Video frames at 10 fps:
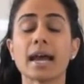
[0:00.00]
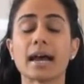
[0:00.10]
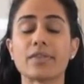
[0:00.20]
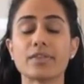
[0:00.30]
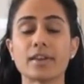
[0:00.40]

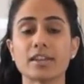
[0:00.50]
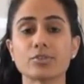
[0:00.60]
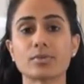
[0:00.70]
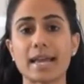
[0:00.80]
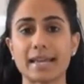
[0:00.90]
and then
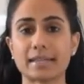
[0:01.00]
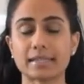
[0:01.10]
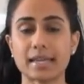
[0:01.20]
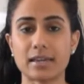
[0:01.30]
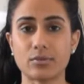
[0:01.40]
you'll
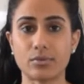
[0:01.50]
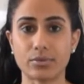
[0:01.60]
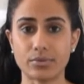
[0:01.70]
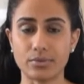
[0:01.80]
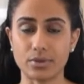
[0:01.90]
exhale
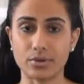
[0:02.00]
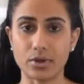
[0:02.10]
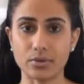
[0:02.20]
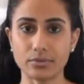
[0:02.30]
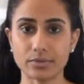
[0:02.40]
through the
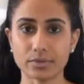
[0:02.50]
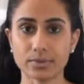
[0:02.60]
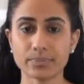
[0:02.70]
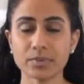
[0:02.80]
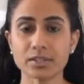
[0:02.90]

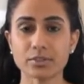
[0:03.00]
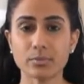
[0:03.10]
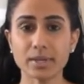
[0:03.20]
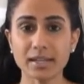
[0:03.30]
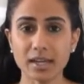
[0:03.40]
nose. So
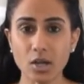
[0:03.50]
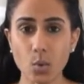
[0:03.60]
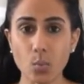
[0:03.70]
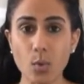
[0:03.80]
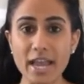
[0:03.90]
it'll be like
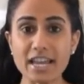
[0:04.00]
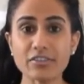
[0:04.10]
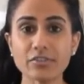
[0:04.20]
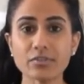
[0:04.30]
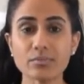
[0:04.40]
a
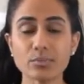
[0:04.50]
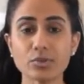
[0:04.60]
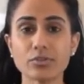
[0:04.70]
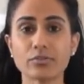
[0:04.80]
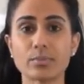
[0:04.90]
wave of
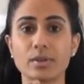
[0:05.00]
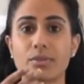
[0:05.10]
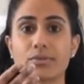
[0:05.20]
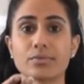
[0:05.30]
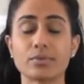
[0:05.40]

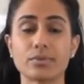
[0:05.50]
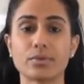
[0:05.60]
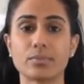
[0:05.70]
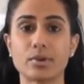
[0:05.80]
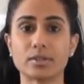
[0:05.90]
movement through
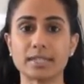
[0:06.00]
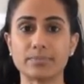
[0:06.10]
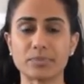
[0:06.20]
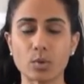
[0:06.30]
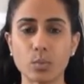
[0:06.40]
the
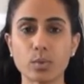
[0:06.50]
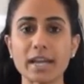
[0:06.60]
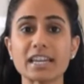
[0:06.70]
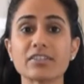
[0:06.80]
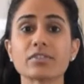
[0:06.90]
body, a
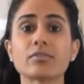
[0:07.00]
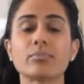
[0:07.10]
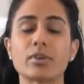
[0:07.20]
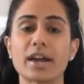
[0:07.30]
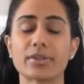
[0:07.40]
wave of
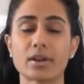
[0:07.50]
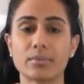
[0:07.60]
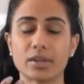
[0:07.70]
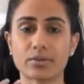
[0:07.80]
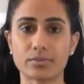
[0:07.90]
breath
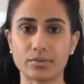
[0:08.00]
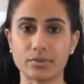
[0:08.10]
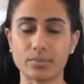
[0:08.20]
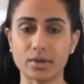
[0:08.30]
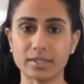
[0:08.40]
coming through
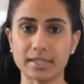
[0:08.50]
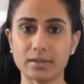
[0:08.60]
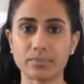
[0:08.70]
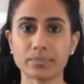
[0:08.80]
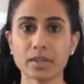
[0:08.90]
the body.